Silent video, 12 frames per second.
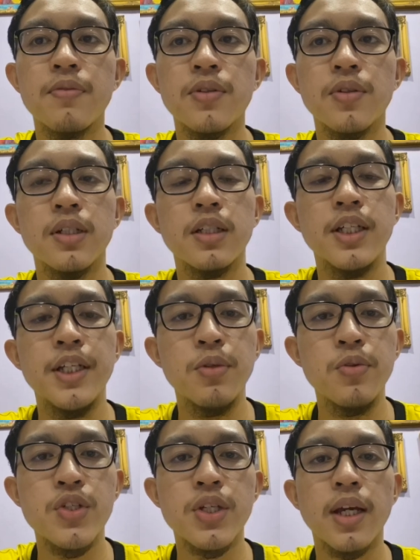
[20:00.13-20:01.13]
you a
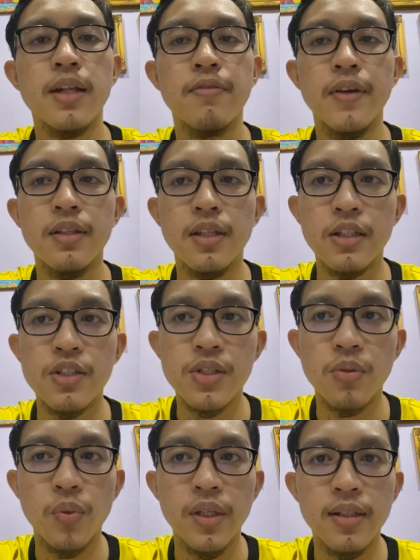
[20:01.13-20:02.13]
huge
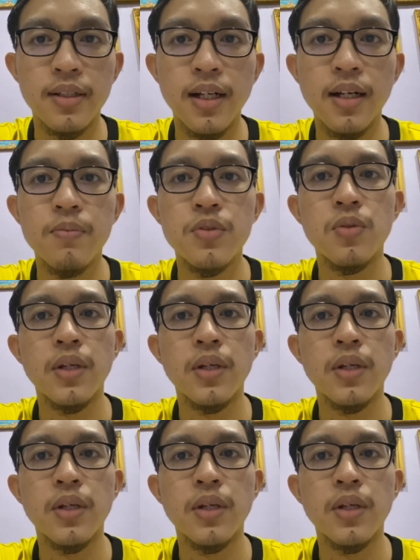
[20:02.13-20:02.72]
advantage when it comes